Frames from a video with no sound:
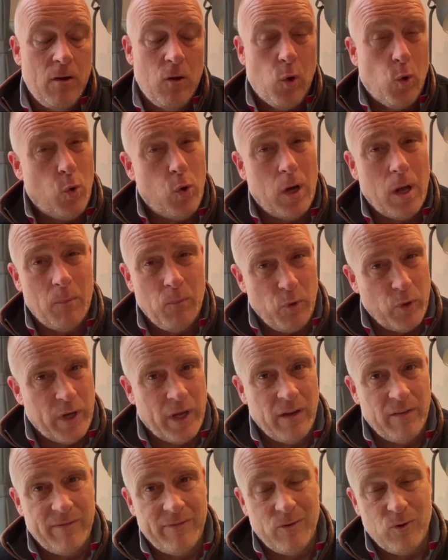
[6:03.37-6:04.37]
All I'm
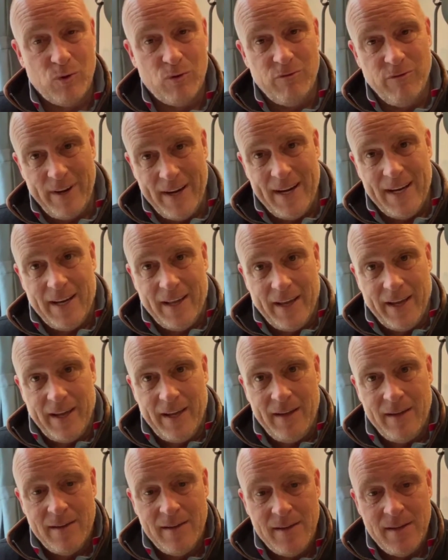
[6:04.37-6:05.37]
looking for
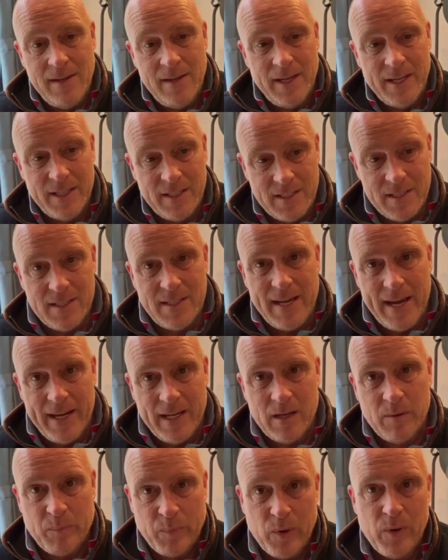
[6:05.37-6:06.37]
really is to
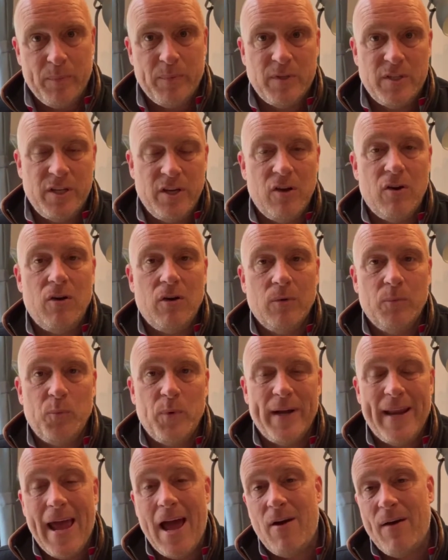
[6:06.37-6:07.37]
take the property on
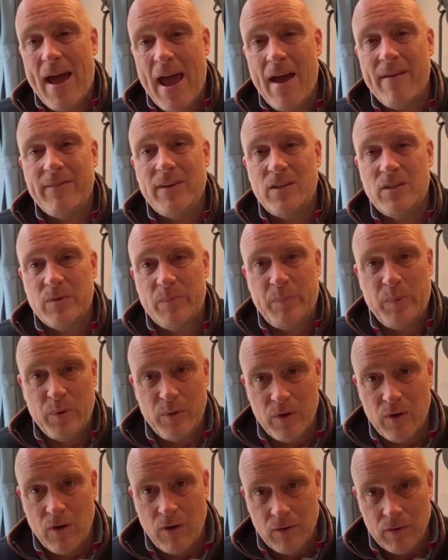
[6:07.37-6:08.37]
without having to
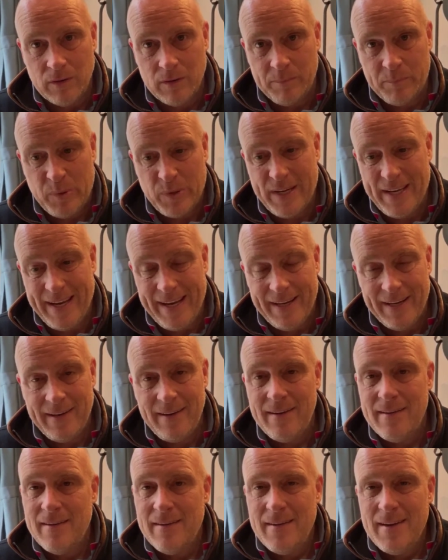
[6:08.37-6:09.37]
put
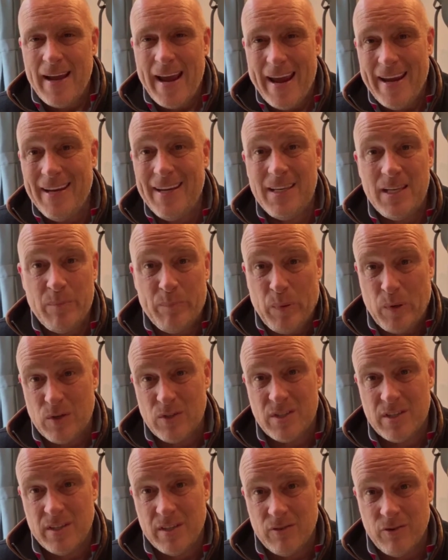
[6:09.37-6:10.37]
in any
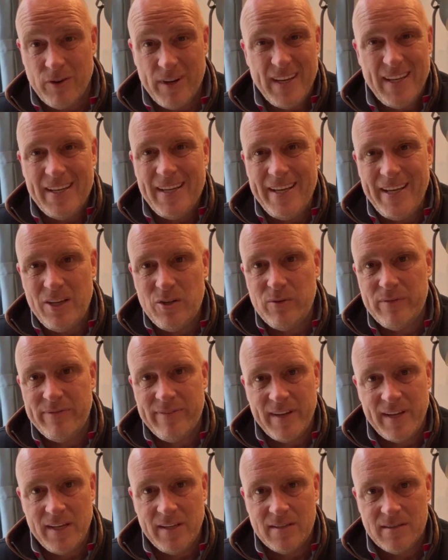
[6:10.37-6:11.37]
deposit or any legal
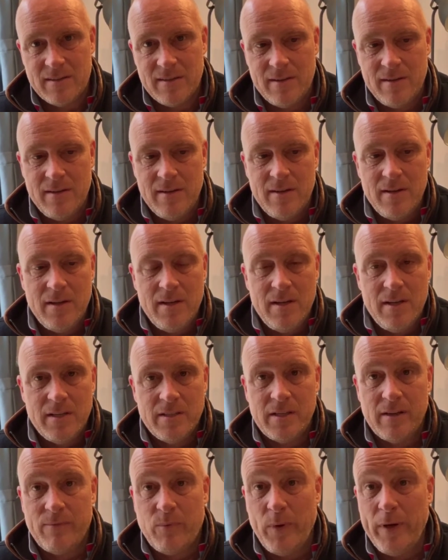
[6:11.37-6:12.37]
fees.
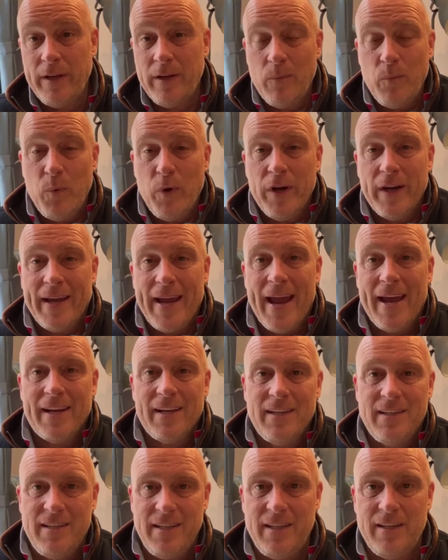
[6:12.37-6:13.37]
So if we can work out
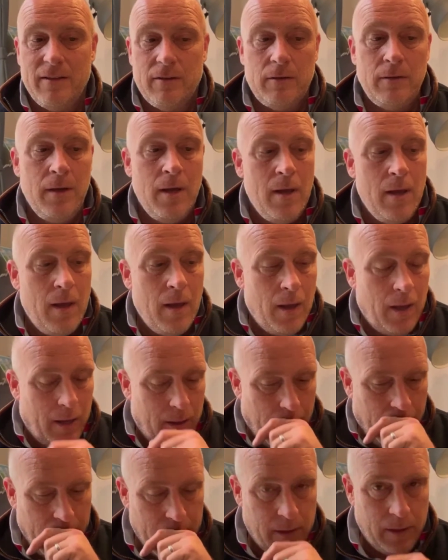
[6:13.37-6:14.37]
a deal,
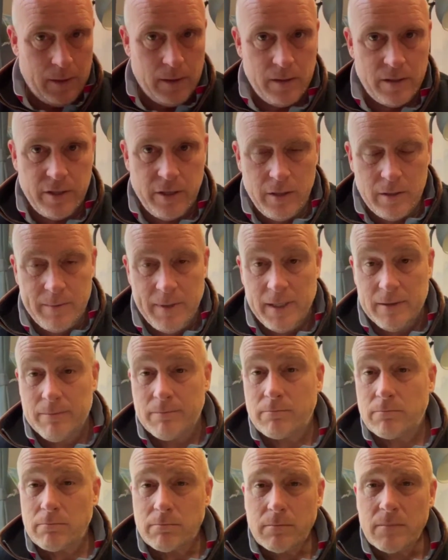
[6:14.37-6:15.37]
excuse me,
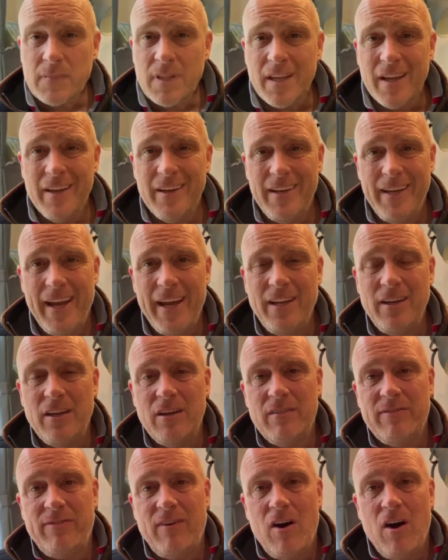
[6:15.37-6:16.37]
at the end
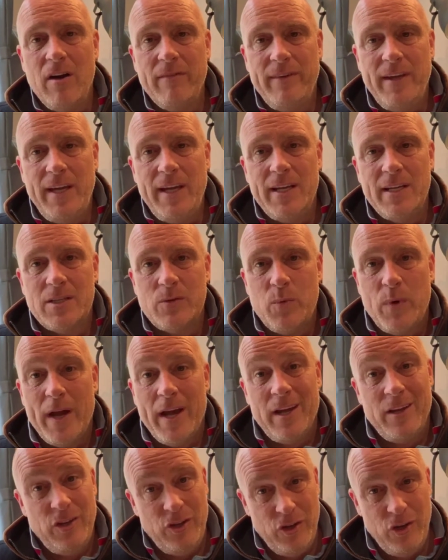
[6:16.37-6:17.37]
of the 5 years
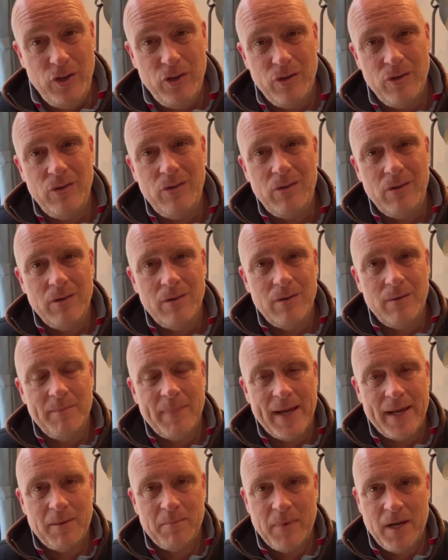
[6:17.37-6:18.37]
where you
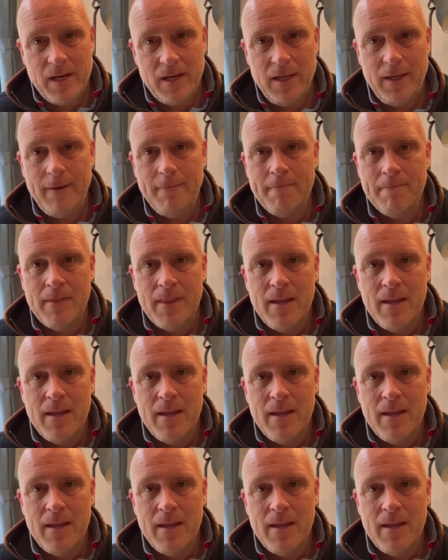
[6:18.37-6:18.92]
make money